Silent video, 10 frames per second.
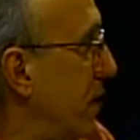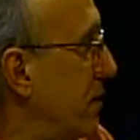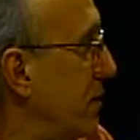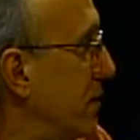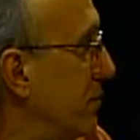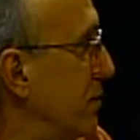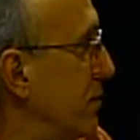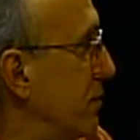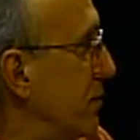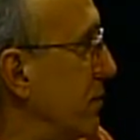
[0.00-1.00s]
The
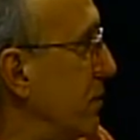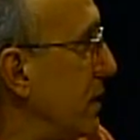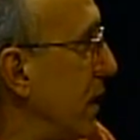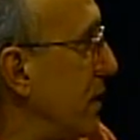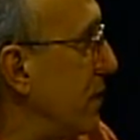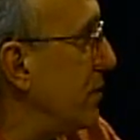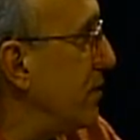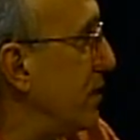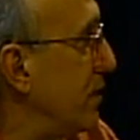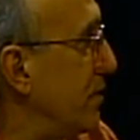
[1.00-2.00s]
students, what kind of things
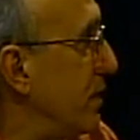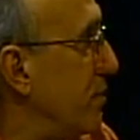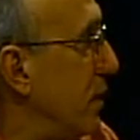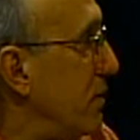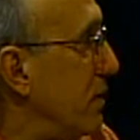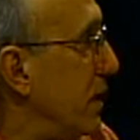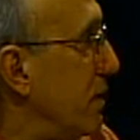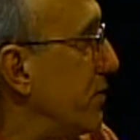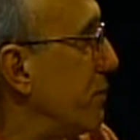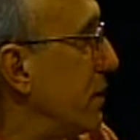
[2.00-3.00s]
did they say about that
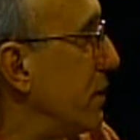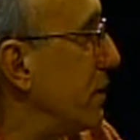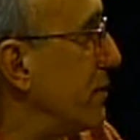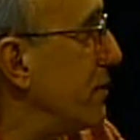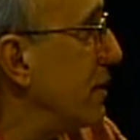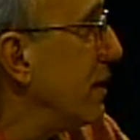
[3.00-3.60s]
experience?